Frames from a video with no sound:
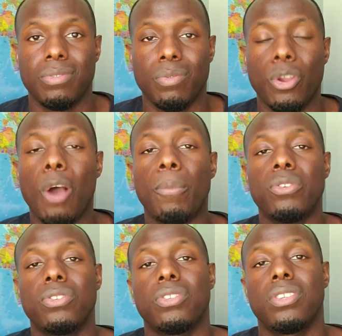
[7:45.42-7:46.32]
We all
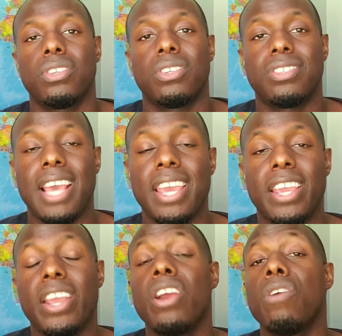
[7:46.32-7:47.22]
must take
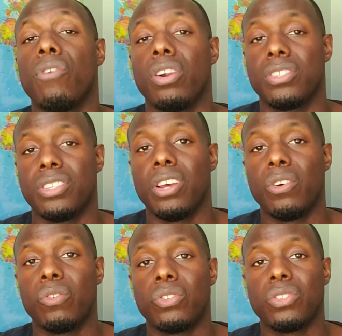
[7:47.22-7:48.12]
care of
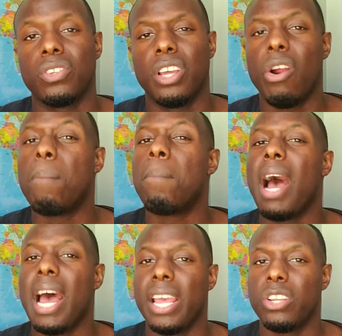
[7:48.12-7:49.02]
ourselves and our
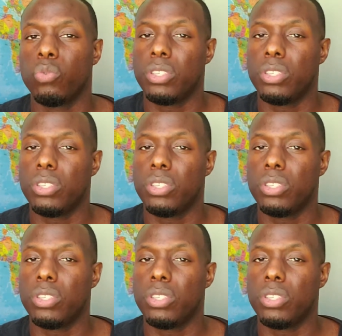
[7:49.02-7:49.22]
minds,